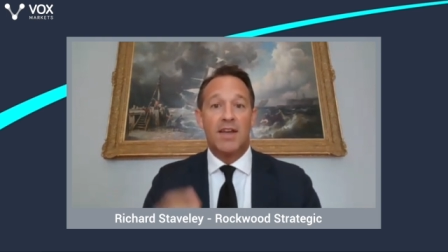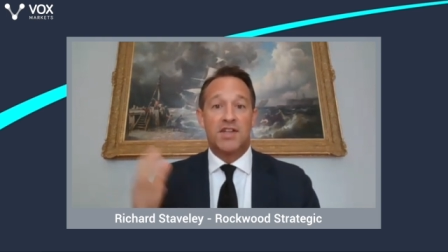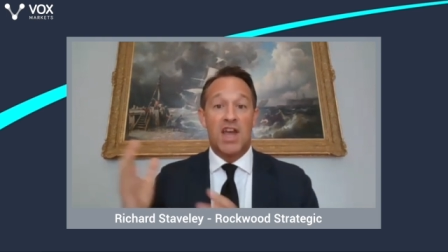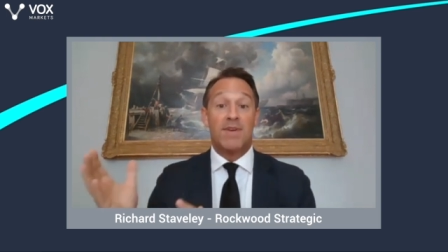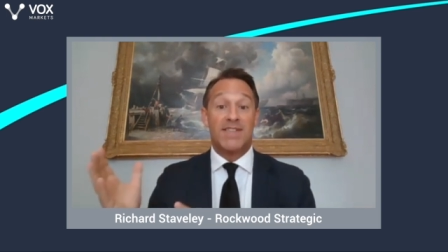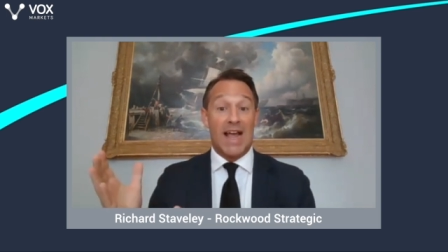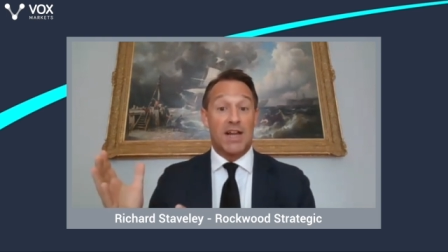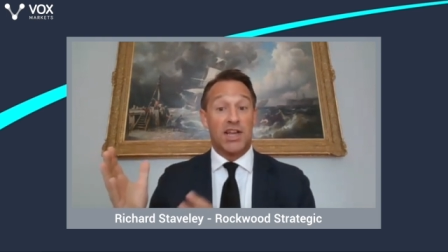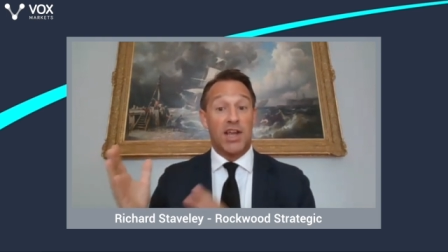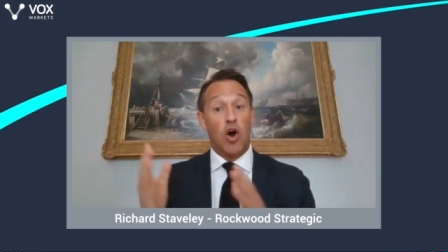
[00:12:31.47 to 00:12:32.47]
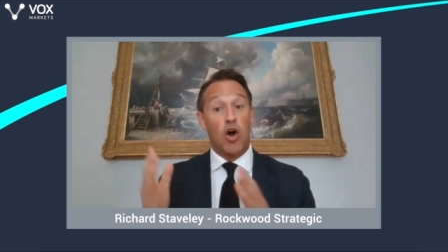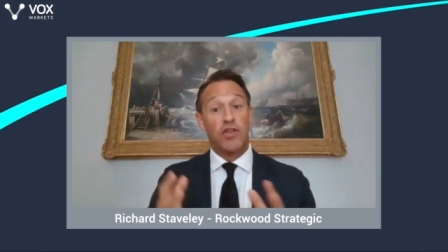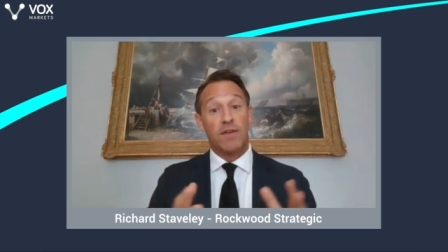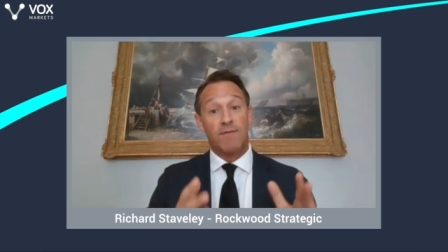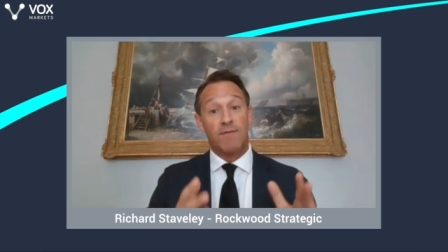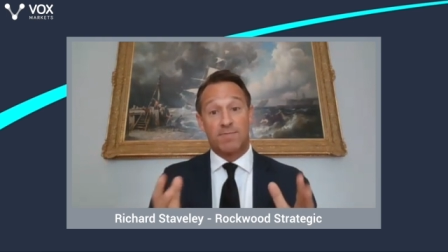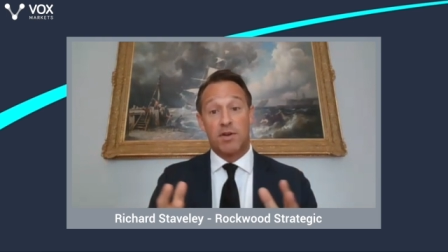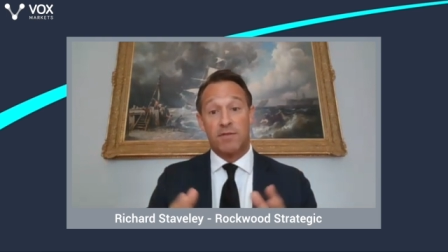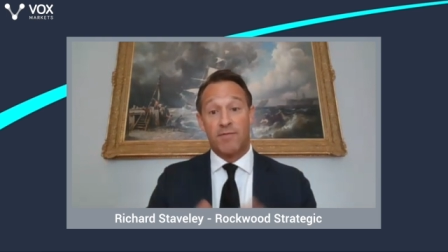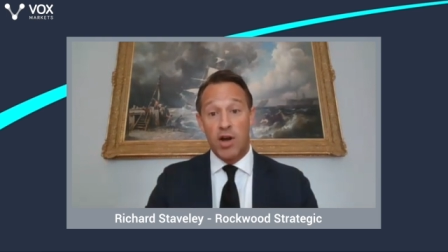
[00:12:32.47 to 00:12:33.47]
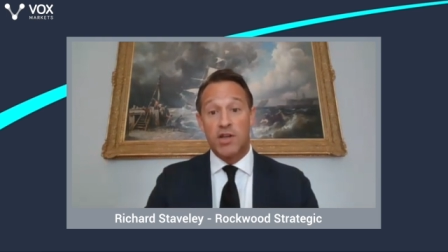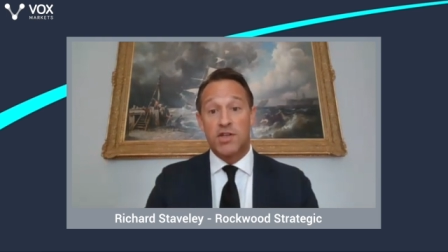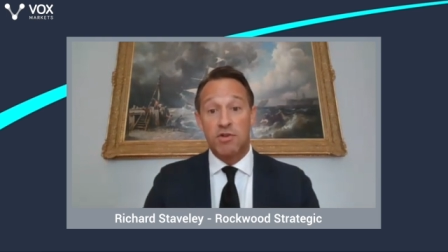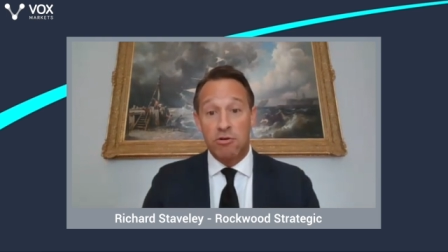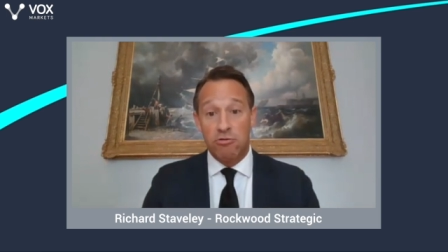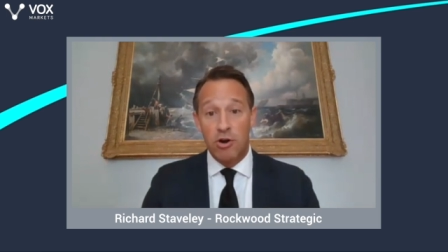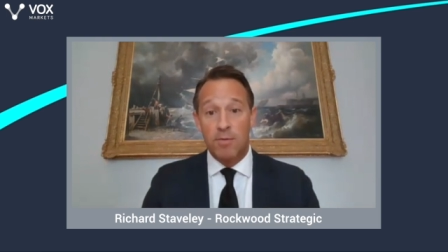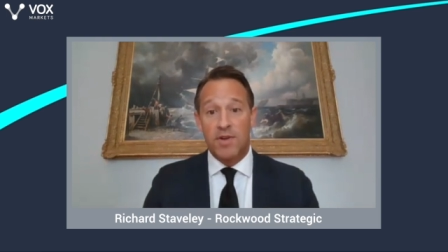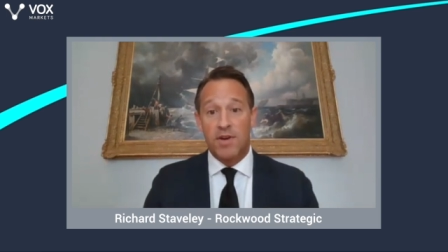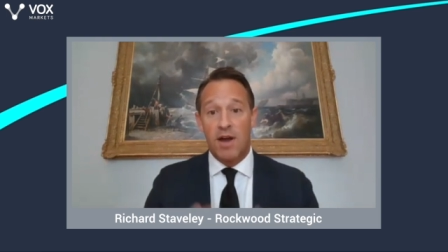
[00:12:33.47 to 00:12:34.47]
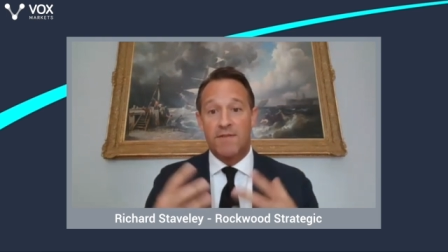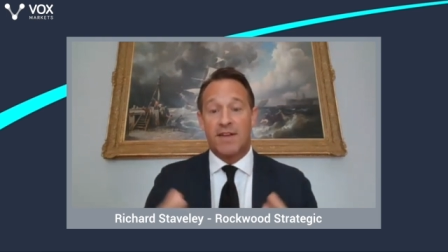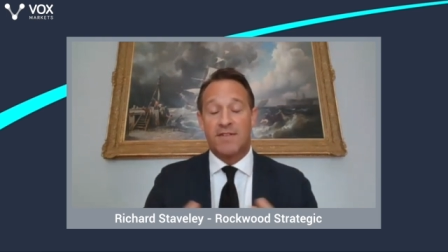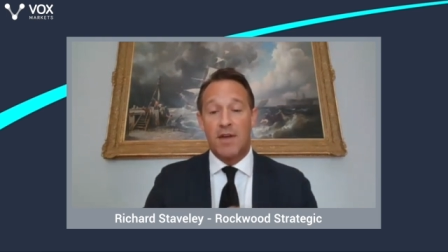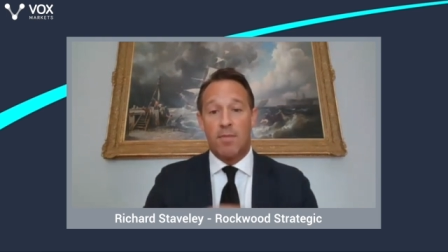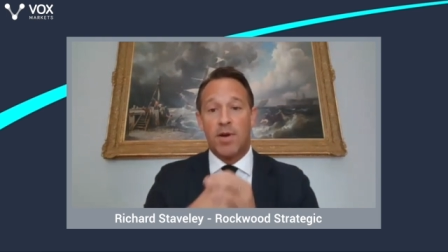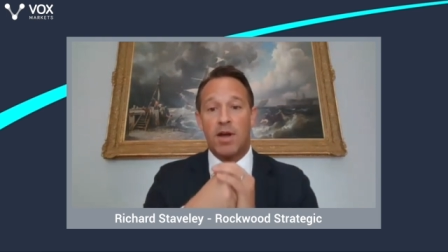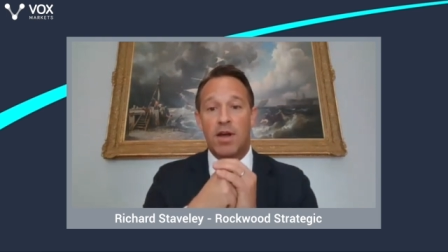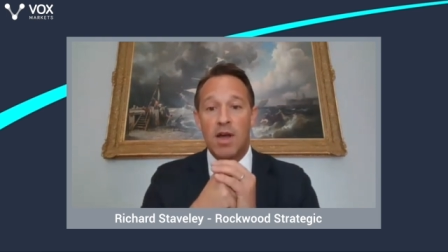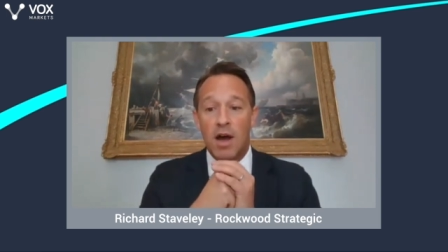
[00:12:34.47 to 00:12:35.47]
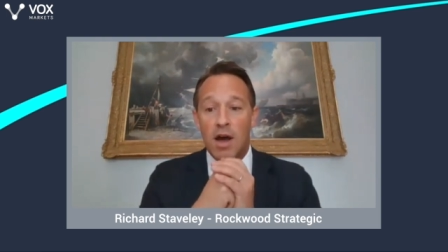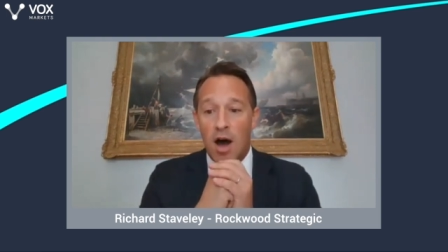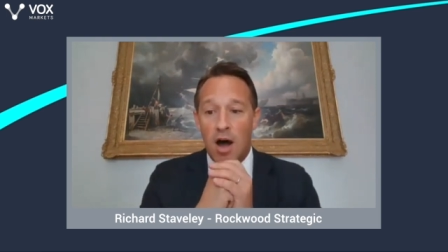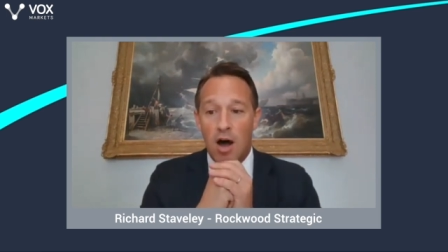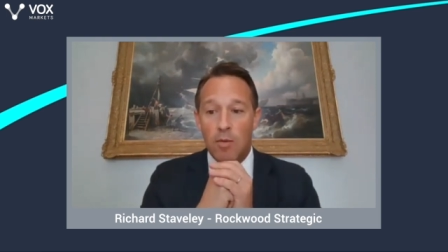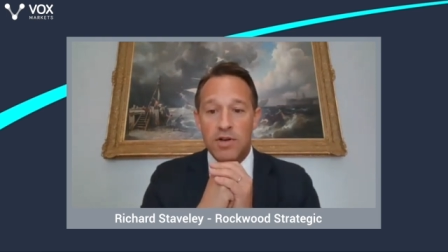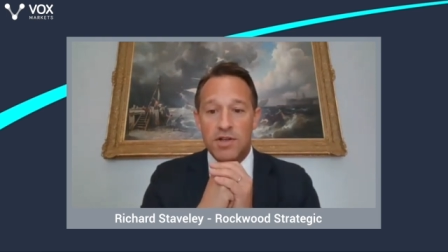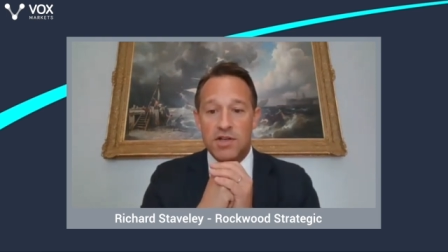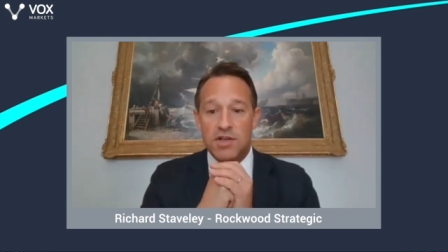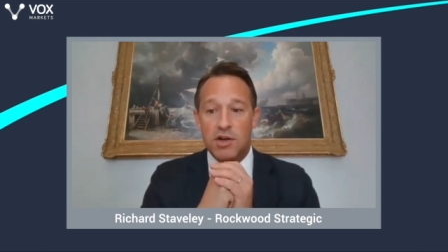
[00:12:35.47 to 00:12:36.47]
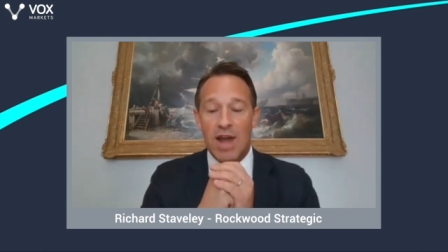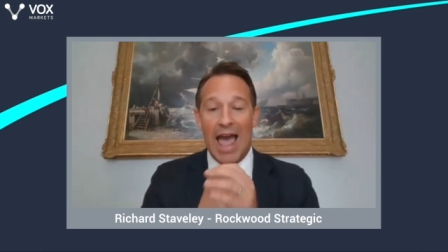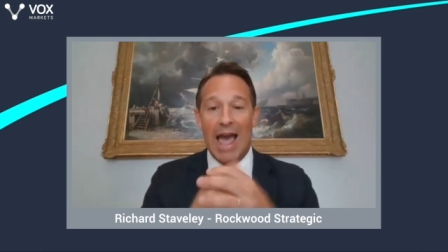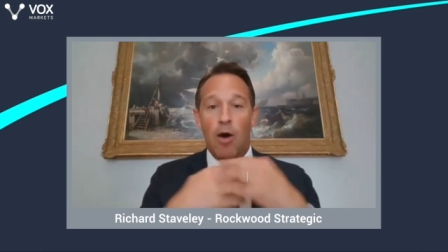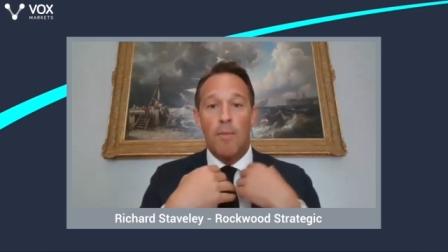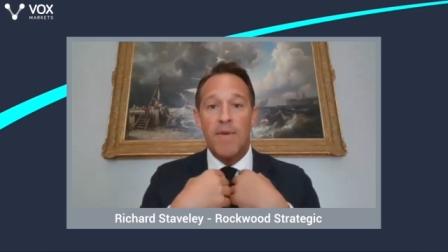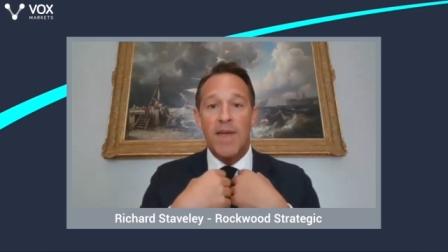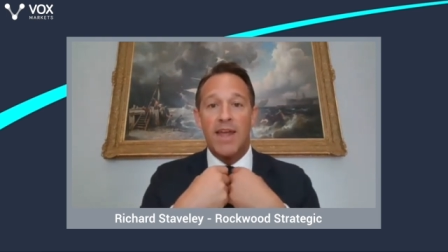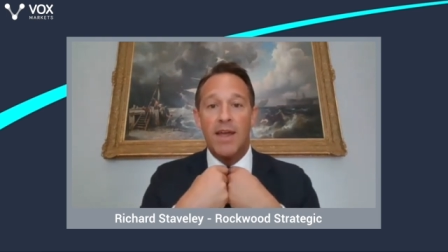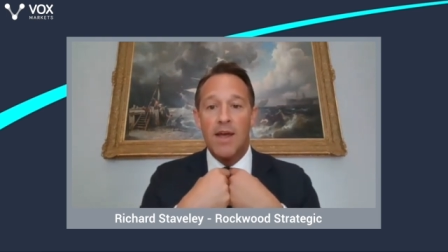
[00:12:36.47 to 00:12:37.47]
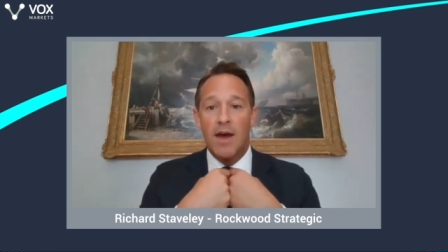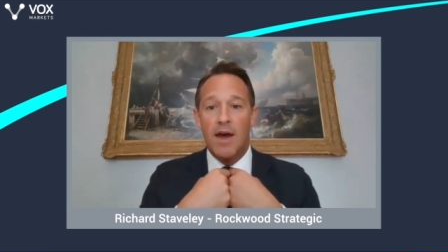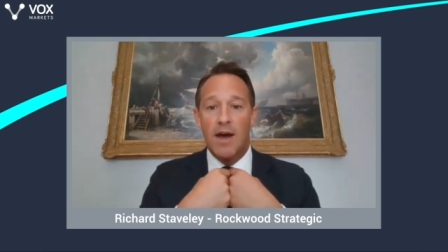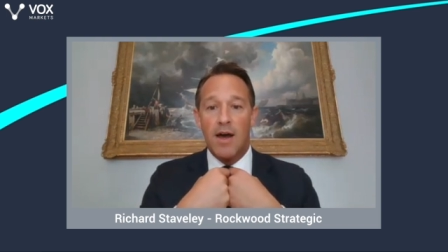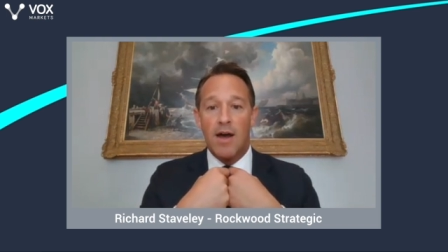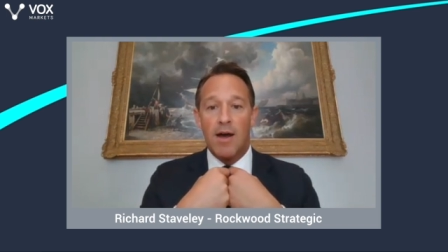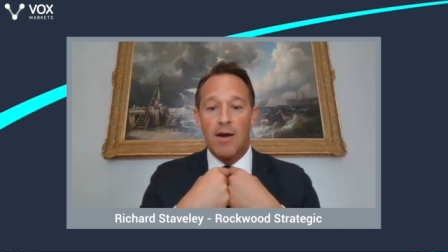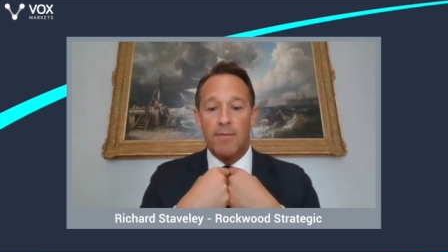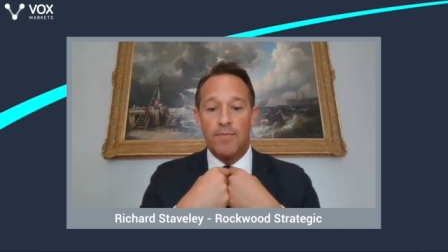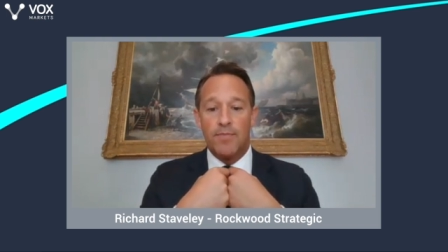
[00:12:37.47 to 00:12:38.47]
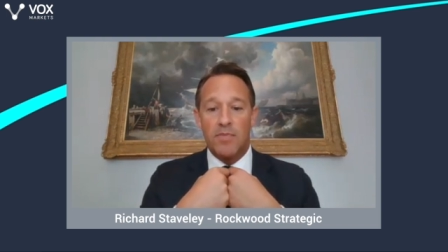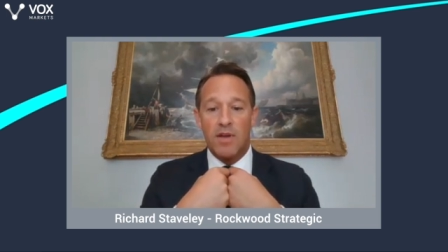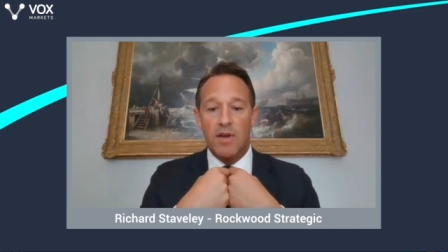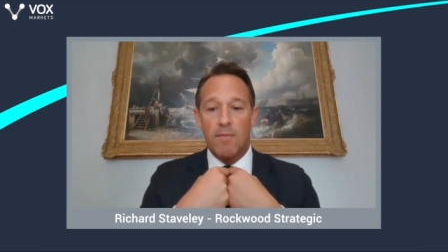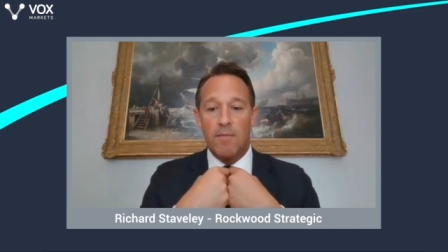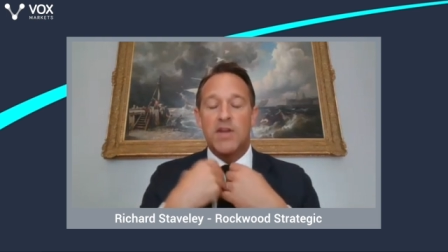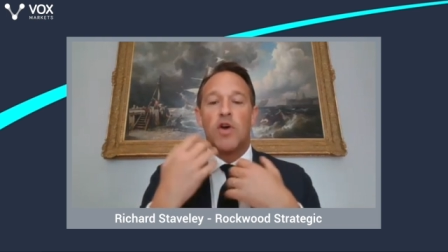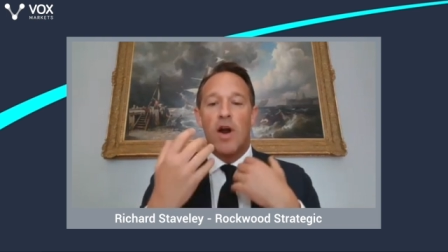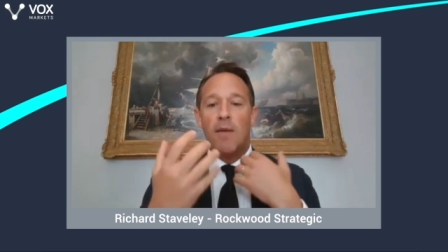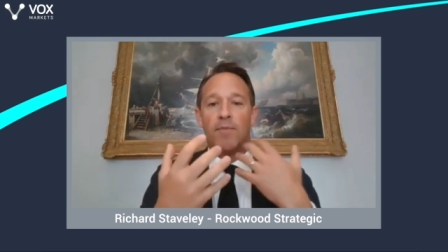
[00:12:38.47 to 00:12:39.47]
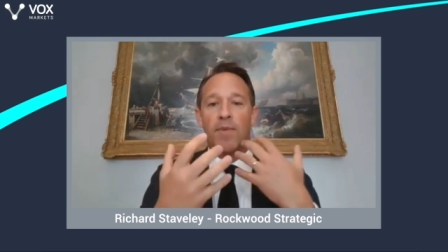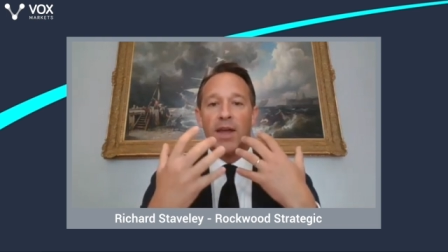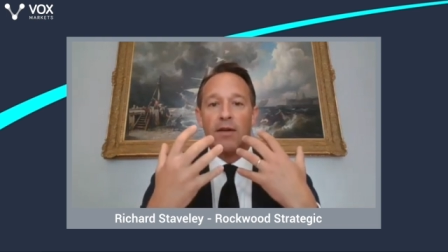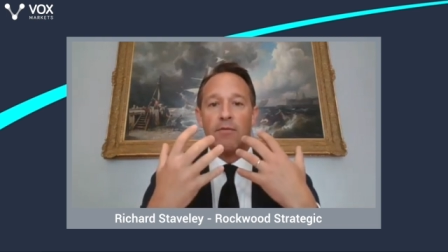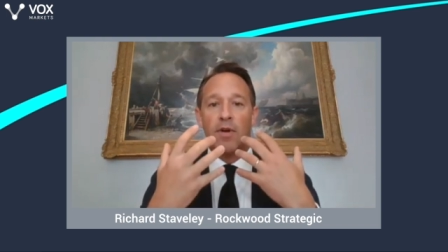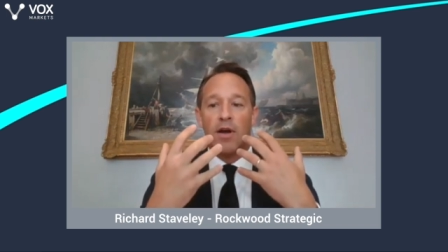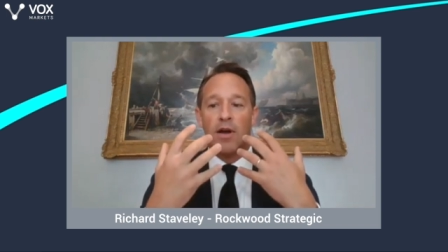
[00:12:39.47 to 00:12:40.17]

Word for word: Jamie's actually on the investment advisory group that I've set up at Harwood to help me make sure I'm doing